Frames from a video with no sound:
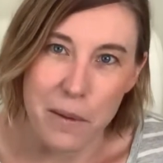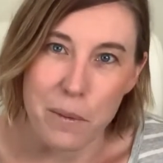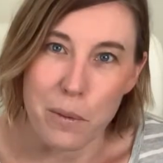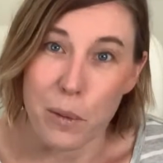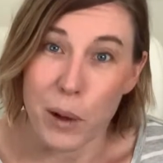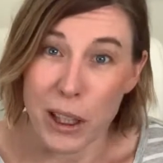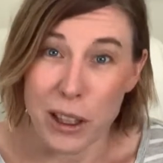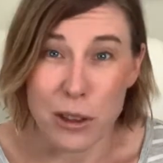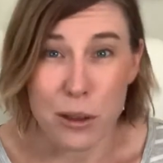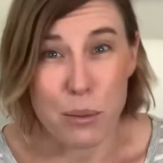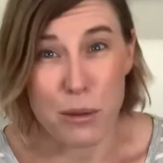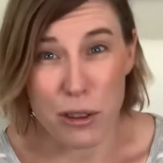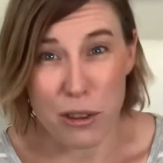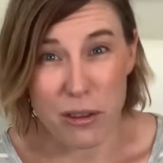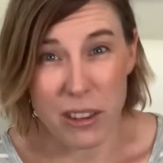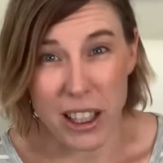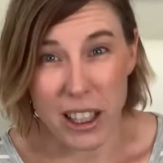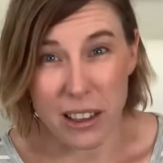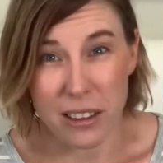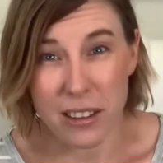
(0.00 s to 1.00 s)
when you're
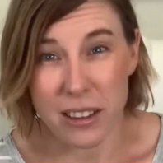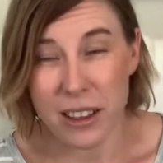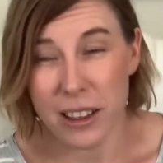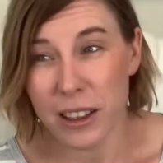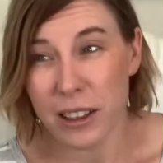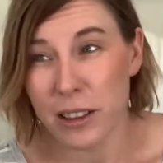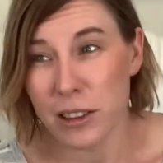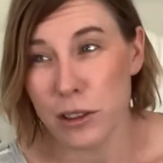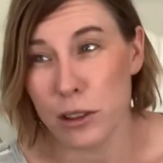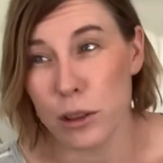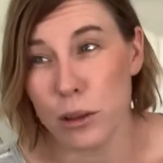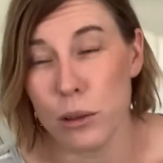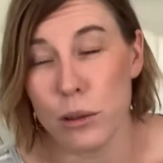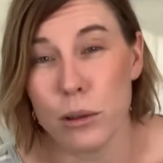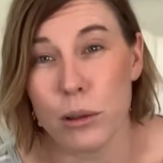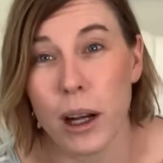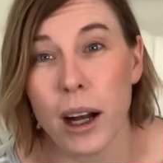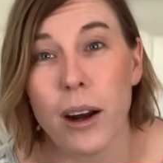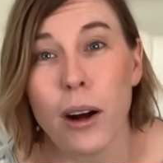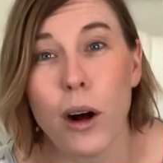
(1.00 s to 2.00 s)
moving
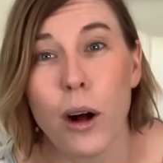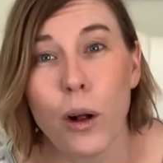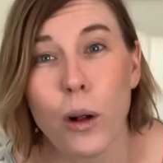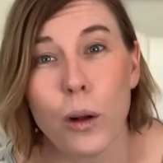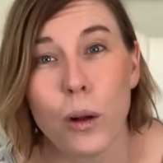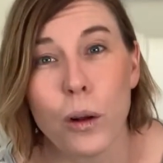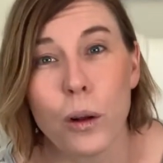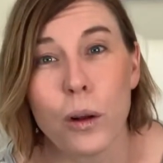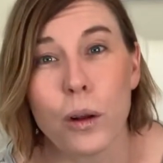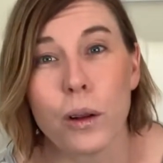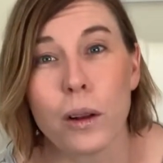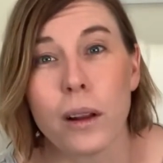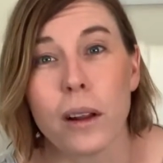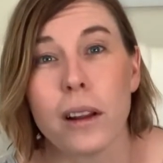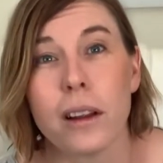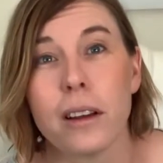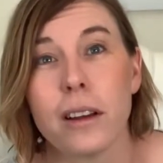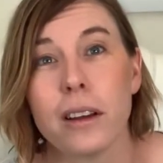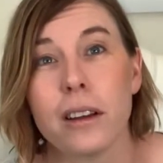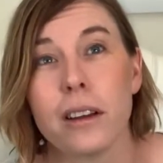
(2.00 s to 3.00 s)
to a whole